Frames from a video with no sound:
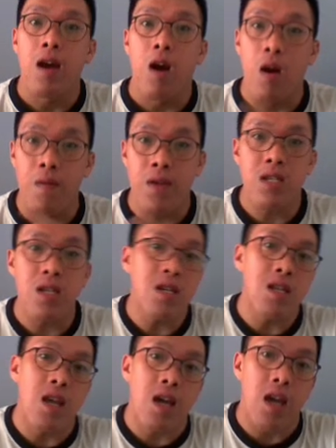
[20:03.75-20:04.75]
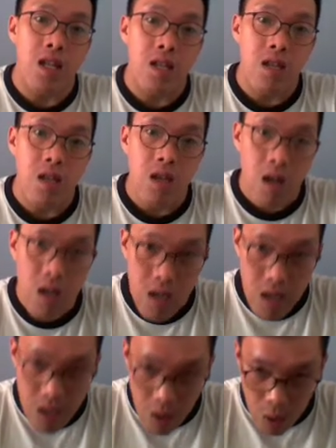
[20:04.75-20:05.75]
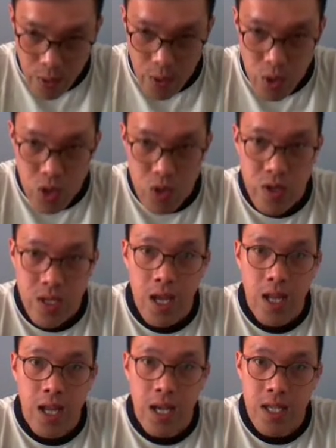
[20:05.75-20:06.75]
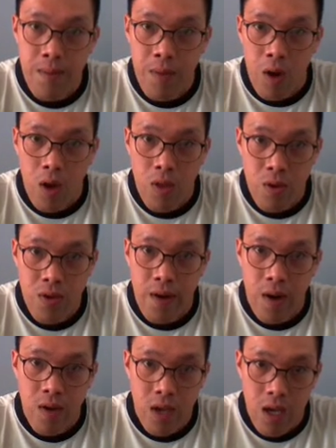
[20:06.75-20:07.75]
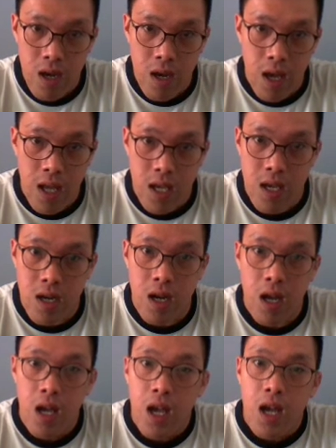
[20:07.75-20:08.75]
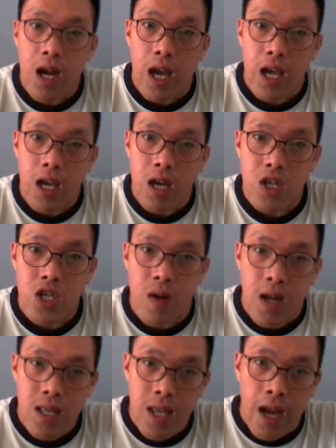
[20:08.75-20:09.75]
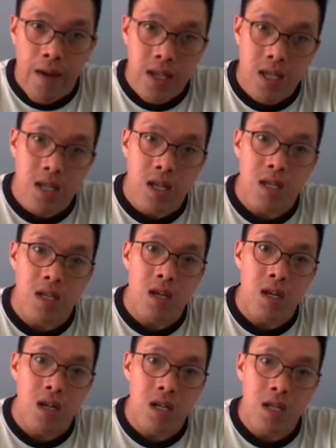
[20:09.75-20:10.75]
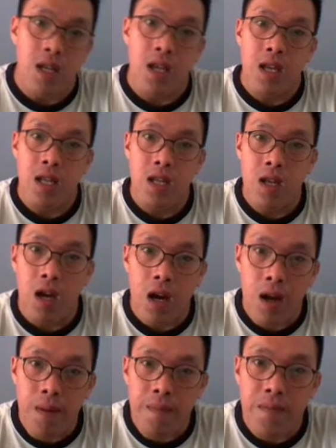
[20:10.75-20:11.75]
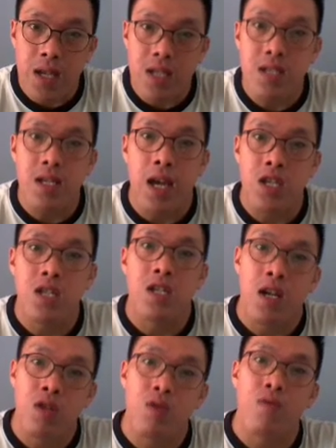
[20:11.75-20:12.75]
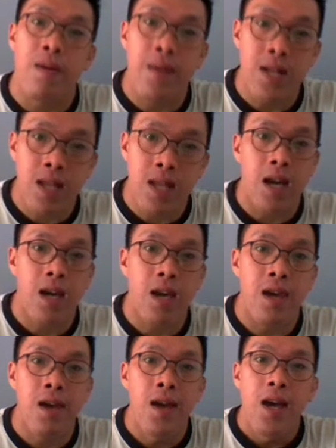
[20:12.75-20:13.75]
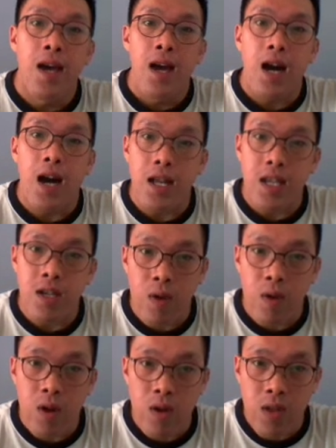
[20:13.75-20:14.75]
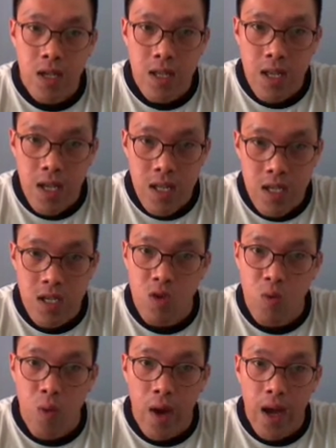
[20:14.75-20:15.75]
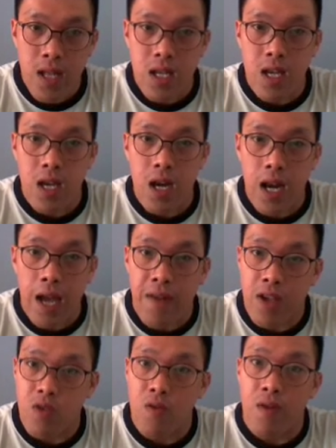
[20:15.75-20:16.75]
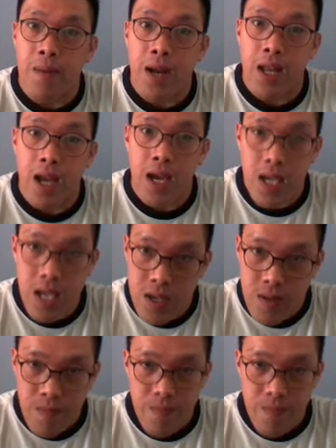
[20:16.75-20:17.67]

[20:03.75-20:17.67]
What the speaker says: Obviously, they can also choose to stay. There are some condos around here and here, like Chiwata Residences, and then there's this Ashton Asok Ramanai. This is where the Life Asok Ramanai is.